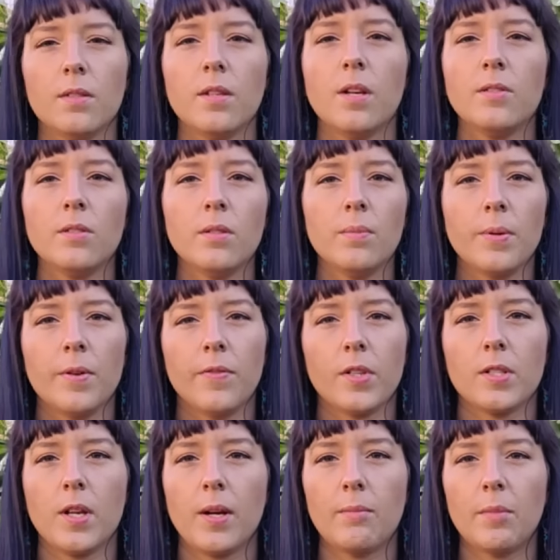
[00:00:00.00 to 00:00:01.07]
This is also the perfect
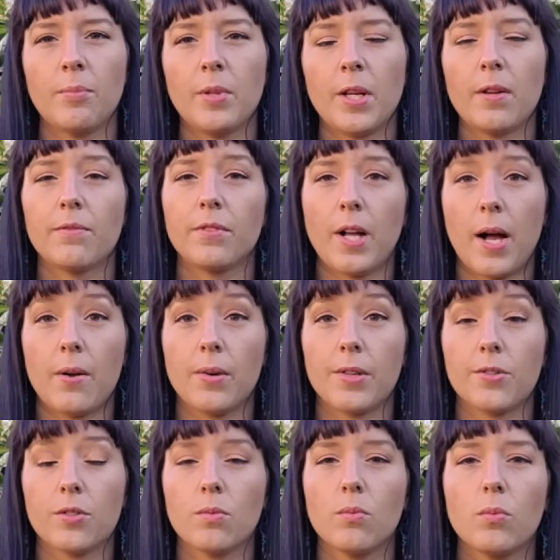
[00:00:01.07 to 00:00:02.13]
time to plant
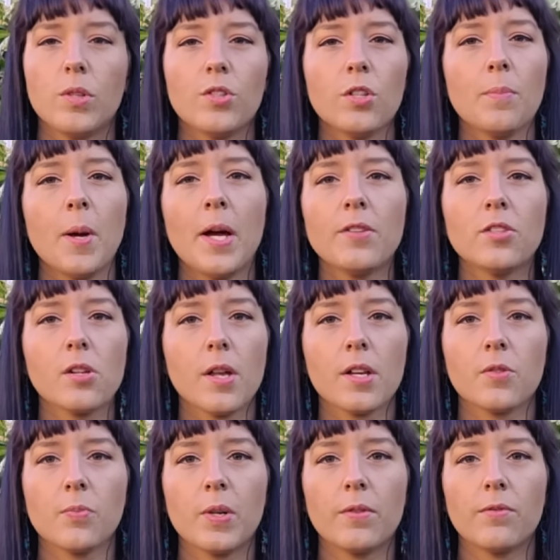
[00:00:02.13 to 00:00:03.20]
flowers. Once you're past your
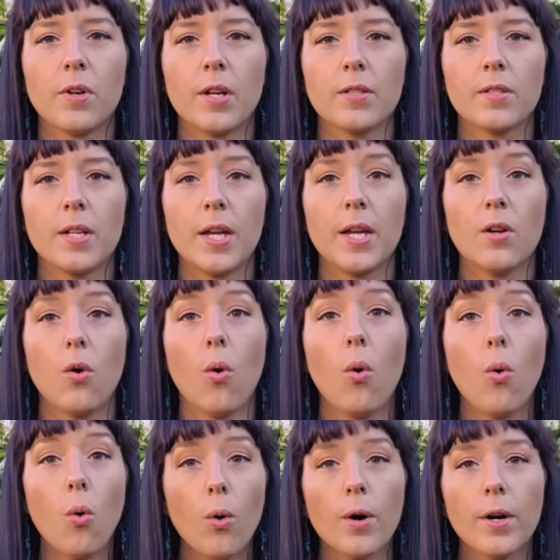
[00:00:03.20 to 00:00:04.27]
last spring frost date,
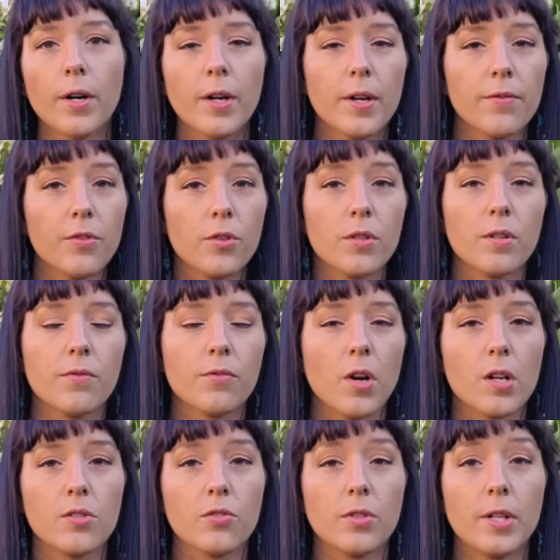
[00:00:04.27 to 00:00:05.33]
or if you're in a
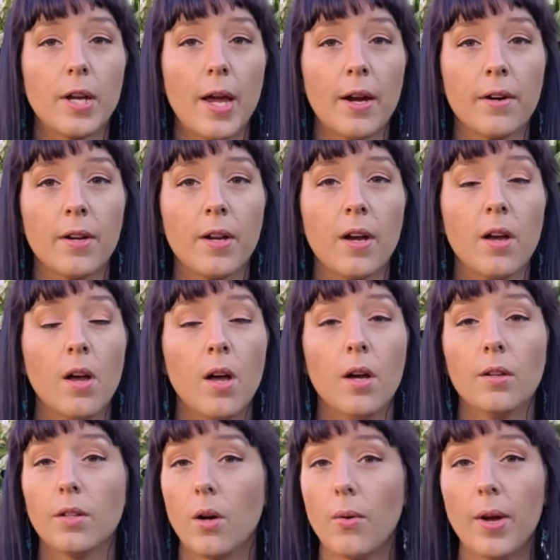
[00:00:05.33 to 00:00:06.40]
frost-free area,
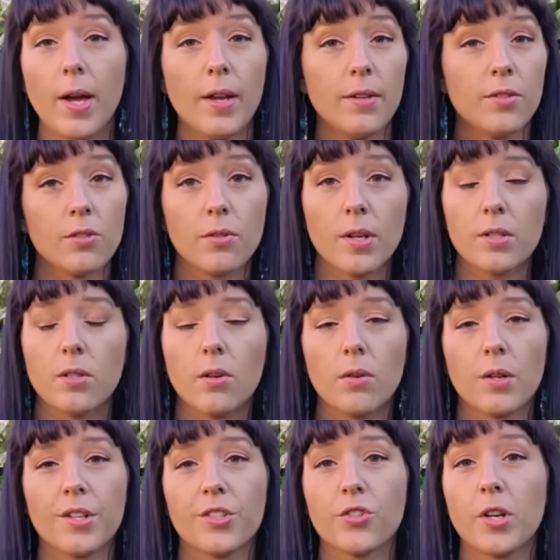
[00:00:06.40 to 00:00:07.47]
go ahead and direct sow
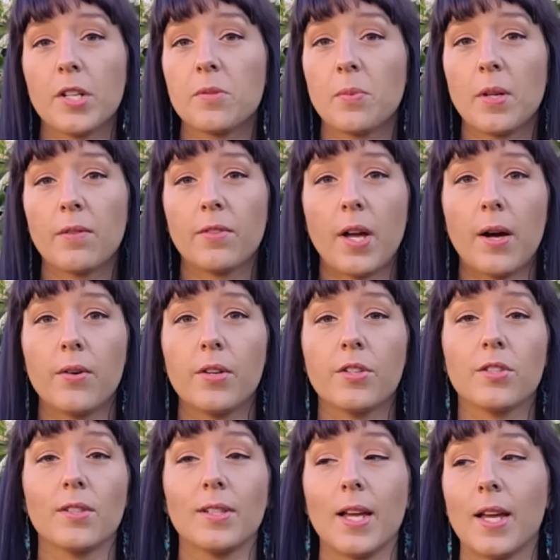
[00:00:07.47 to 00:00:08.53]
or transplant flowers